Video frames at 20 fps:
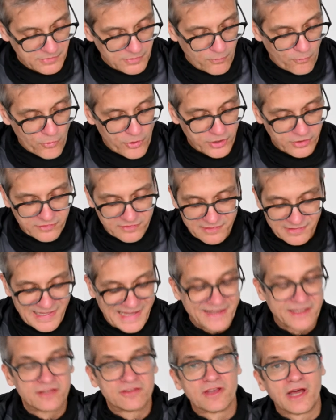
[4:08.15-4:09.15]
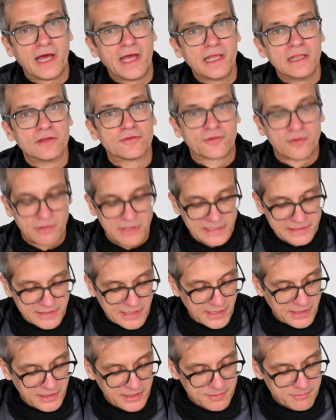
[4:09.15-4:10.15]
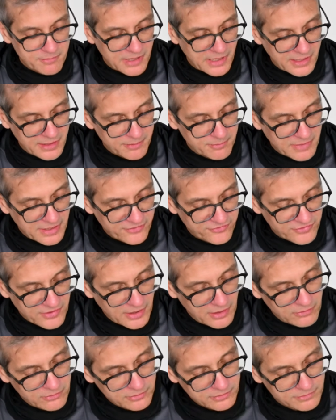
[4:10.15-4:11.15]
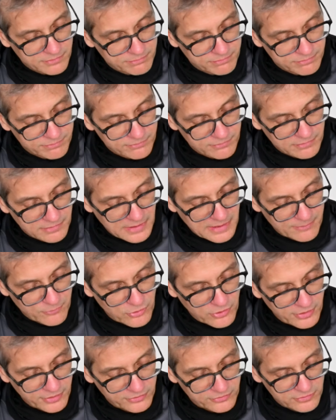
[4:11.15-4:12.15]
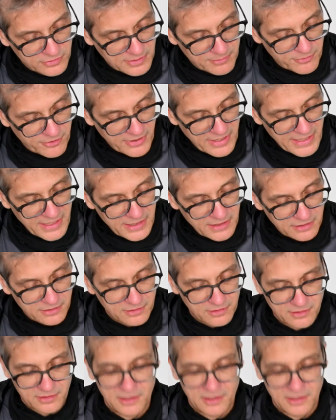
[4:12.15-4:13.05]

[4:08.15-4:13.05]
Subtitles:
works like a dial. So I'll dial in my sound. I'm going to number 8.